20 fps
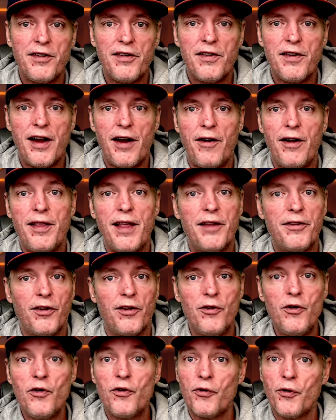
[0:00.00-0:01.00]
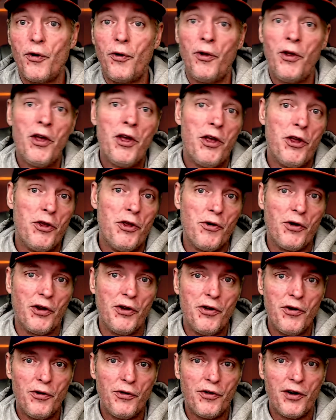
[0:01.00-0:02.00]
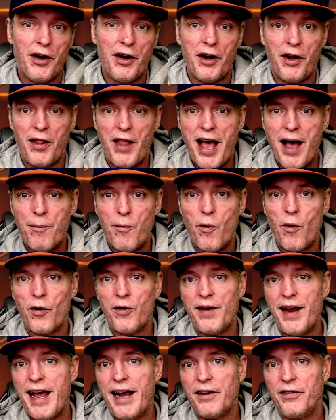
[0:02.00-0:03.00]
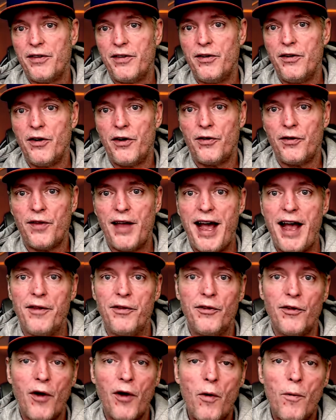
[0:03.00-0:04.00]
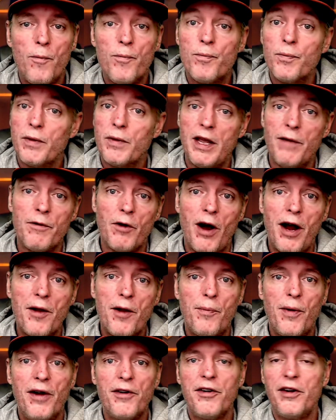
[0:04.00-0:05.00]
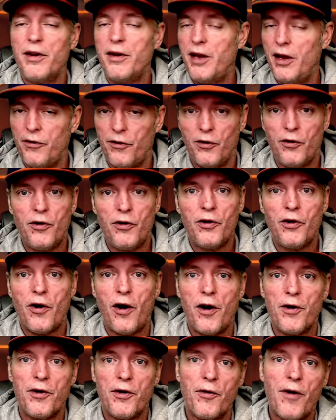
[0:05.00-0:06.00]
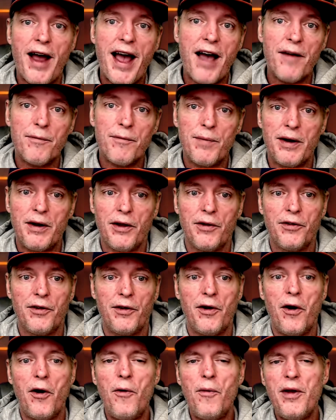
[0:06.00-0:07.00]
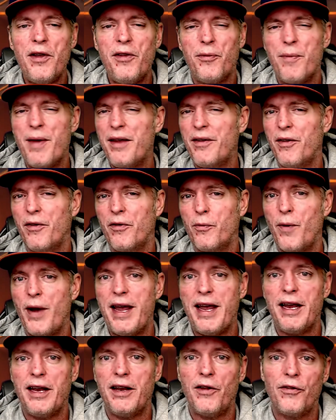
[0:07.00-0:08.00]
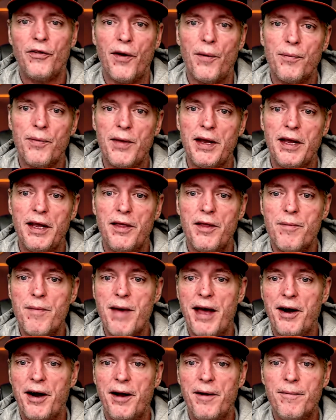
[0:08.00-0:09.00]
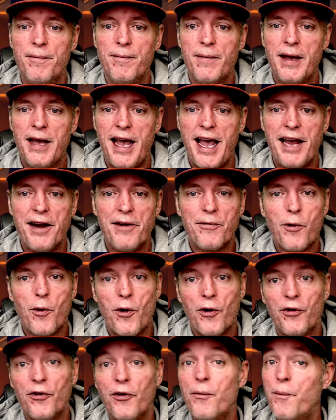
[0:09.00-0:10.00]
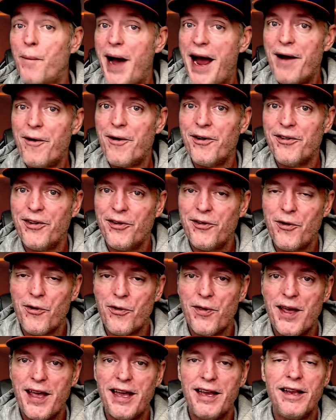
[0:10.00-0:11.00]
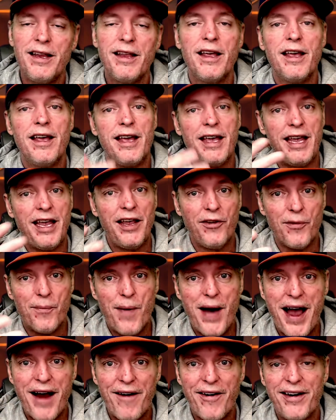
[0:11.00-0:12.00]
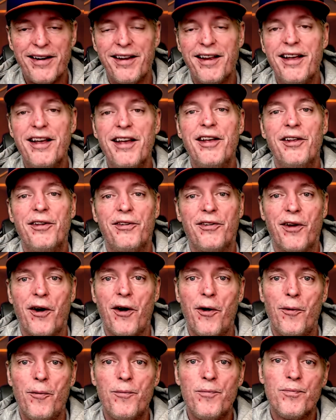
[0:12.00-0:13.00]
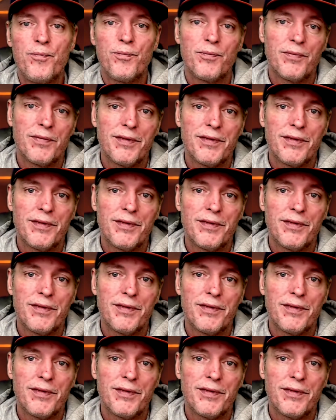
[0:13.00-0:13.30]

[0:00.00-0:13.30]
legendary that's a neutral, you can use it in a lot more decks than just that. So if you're on a budget, it's a good card to craft because it always makes its way into something in the meta. And of course, if pirates is your thing, he's a pirate, so